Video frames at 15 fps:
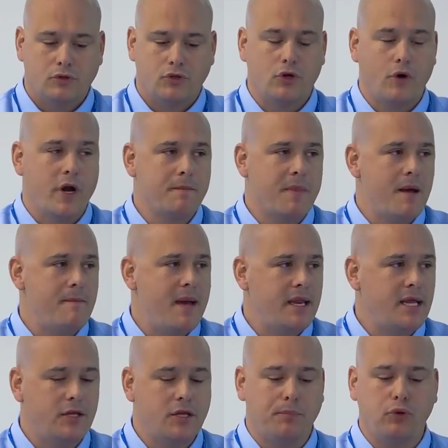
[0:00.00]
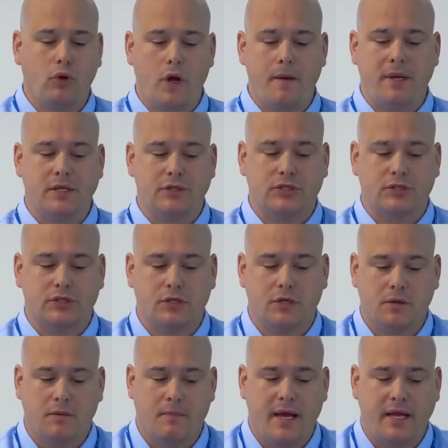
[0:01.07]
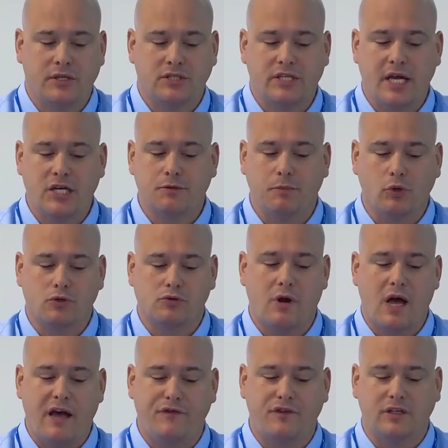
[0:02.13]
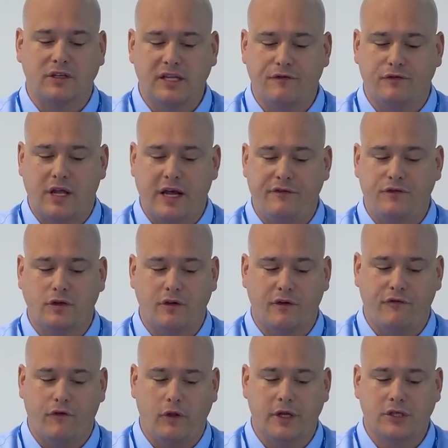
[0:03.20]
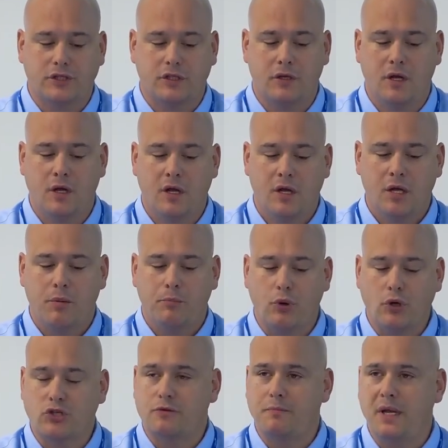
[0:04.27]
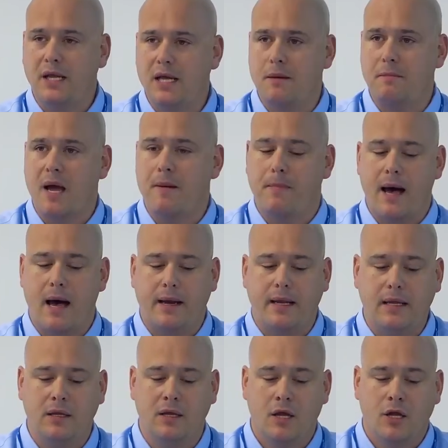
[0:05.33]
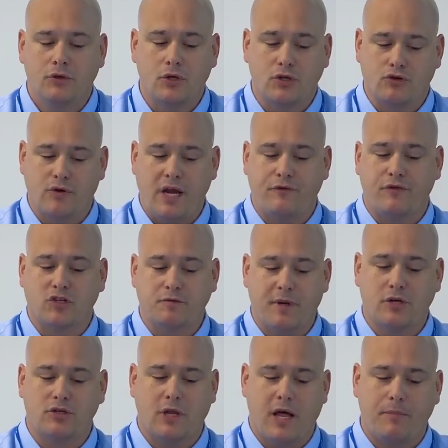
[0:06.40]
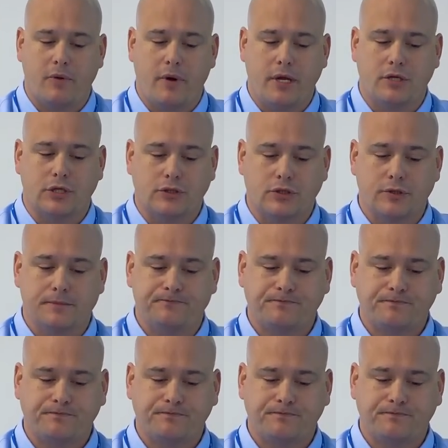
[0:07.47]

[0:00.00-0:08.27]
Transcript: During my many deployments, my insatiable drive to live life to the fullest pushed me and my body to train for special operations.